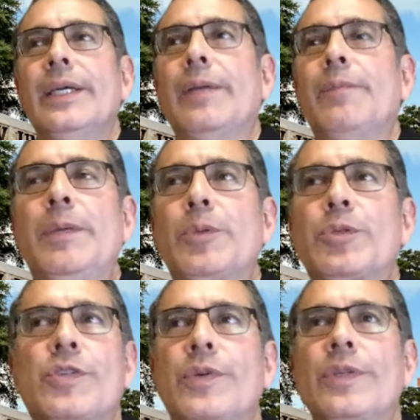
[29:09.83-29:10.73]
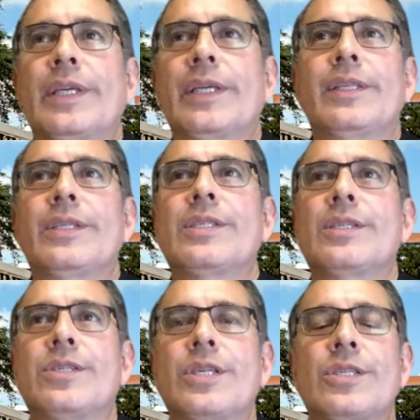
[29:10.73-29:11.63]
and people just feeling like this
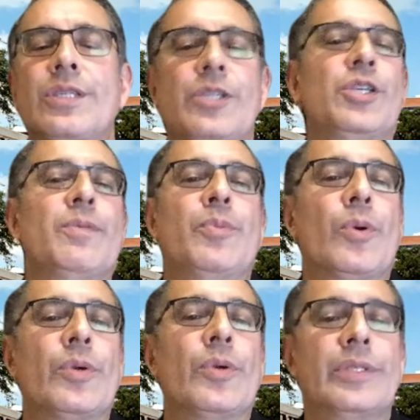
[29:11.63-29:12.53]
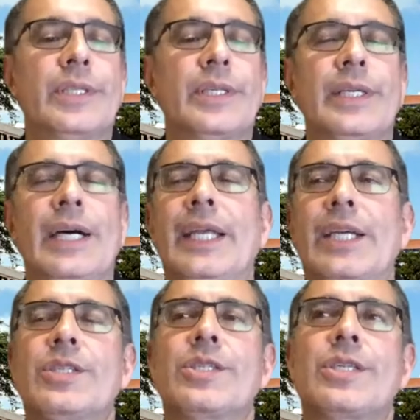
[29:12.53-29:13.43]
is just such an important uh,
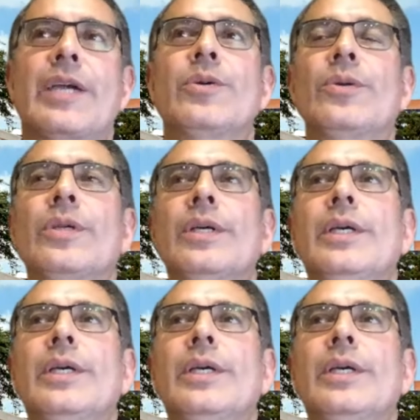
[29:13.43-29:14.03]
election cycle,